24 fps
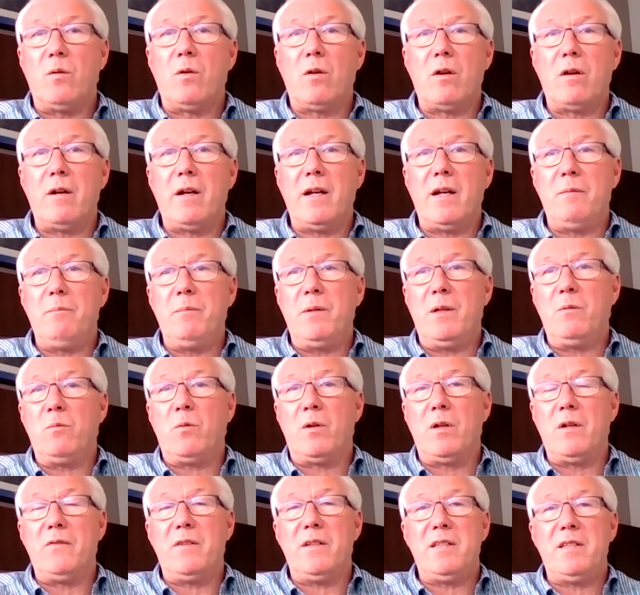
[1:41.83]
or had been
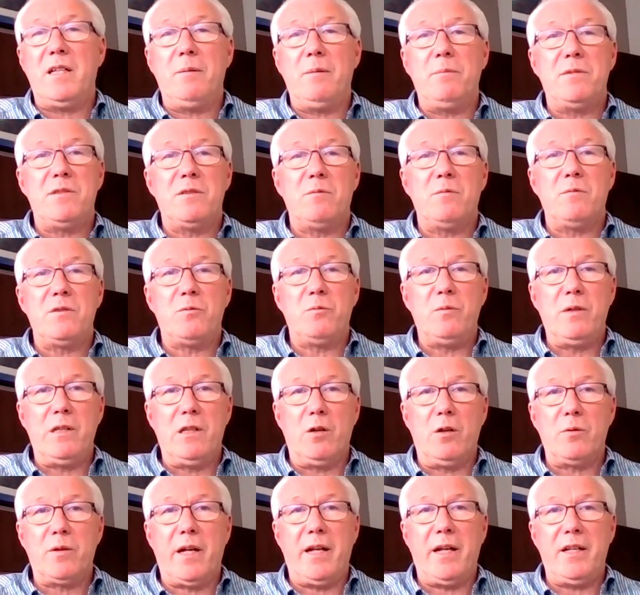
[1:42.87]
one of the teams that was
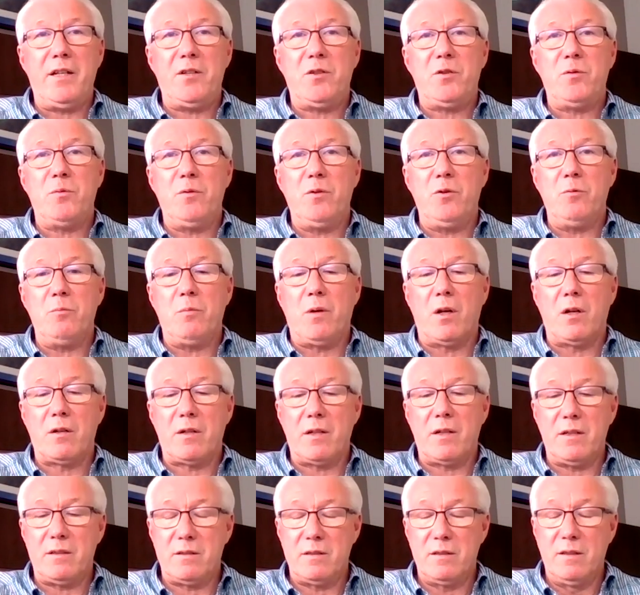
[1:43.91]
relocating to a new
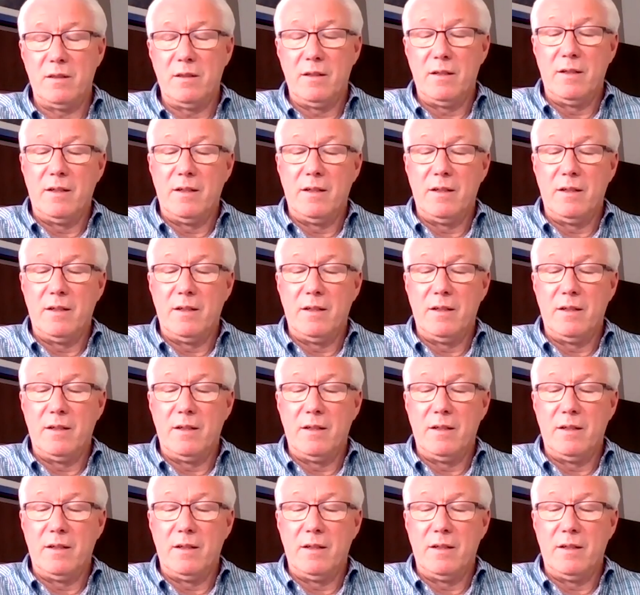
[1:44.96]
market.